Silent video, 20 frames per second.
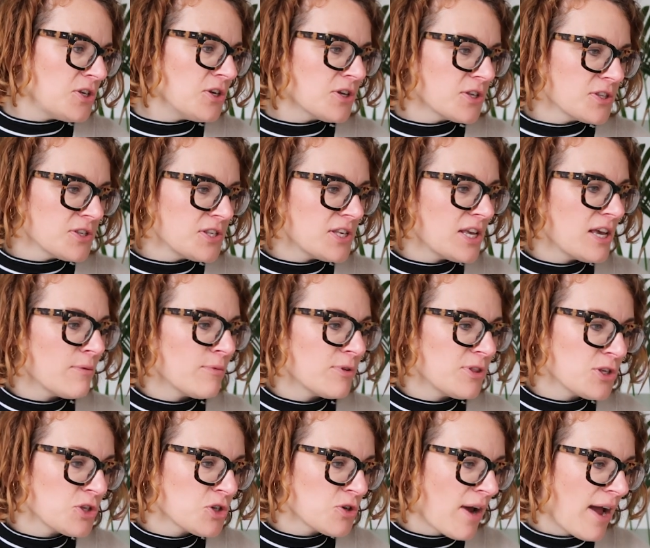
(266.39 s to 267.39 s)
You can see it with
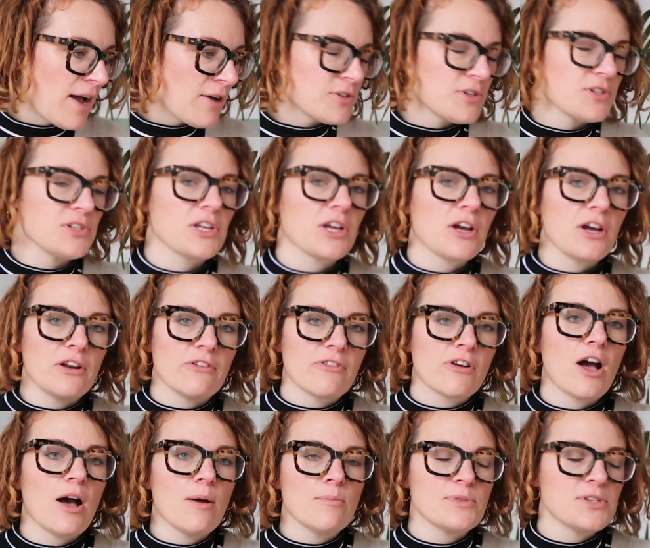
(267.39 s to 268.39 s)
the trousers. It kind of
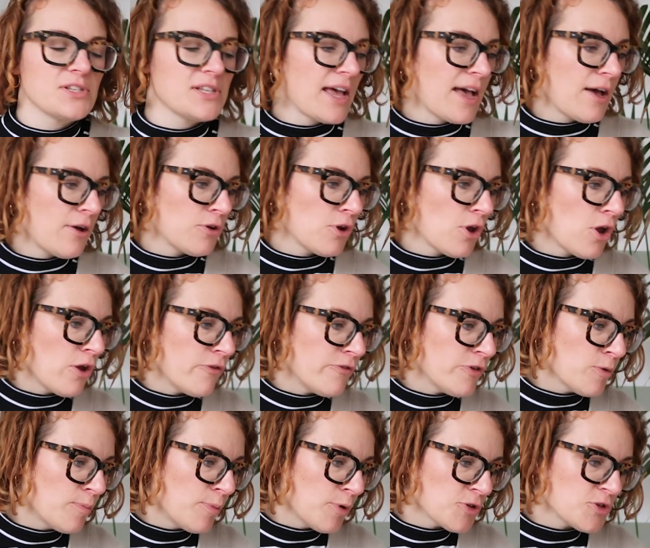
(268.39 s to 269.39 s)
comes down over
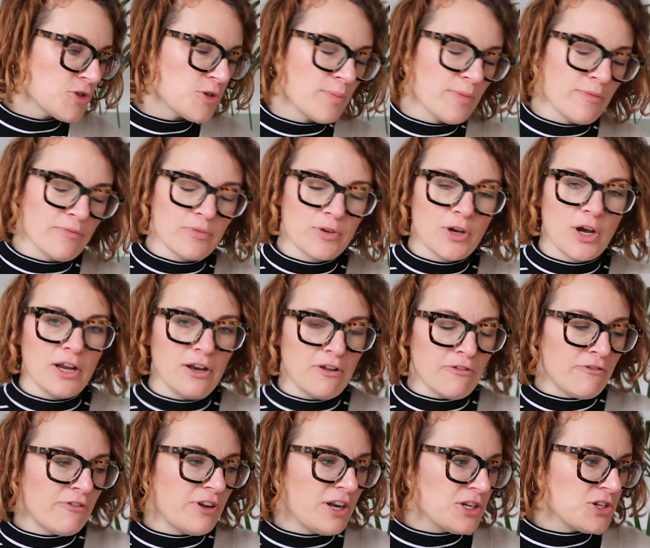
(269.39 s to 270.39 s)
your bottom, kind
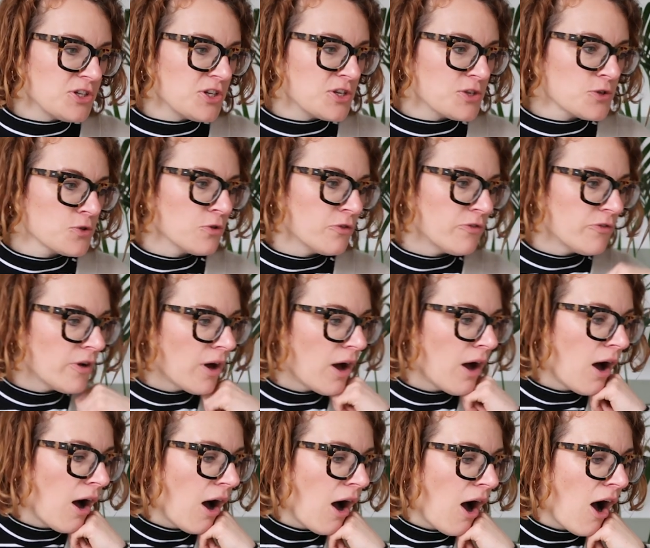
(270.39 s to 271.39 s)
of finishes sort of
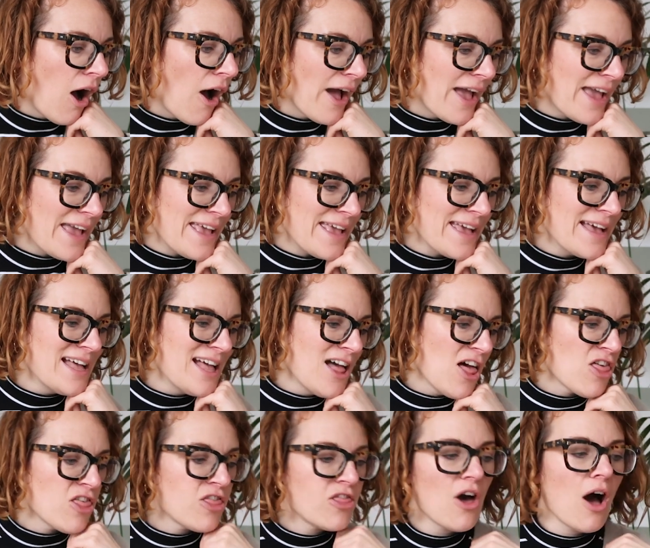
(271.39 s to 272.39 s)
high
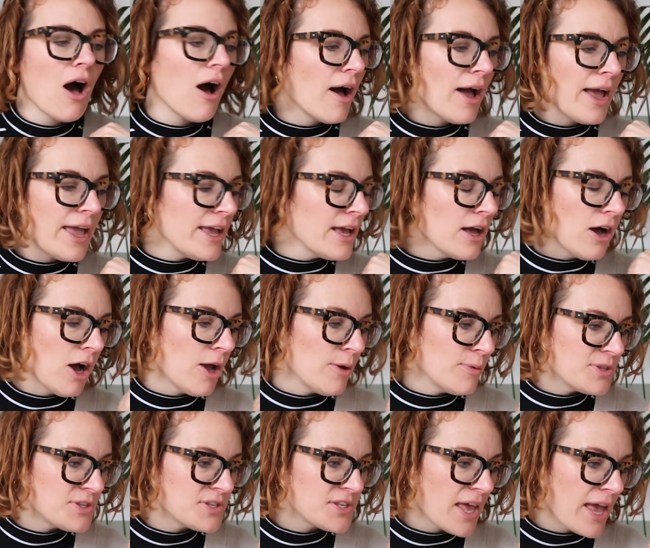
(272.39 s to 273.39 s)
thigh, I
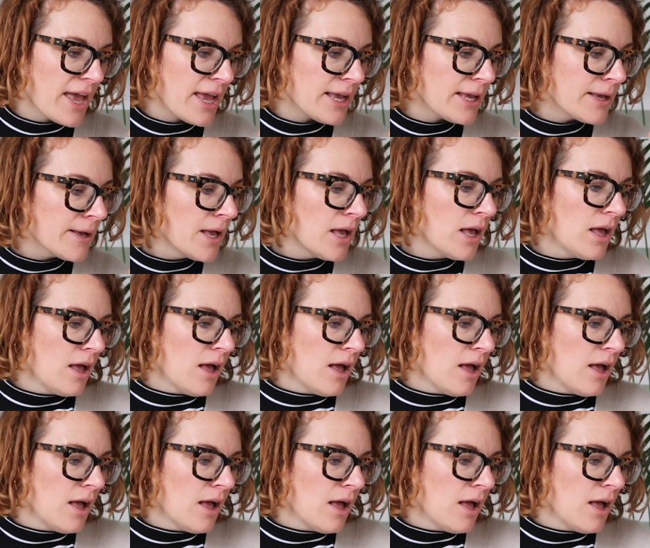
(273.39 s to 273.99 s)
would say.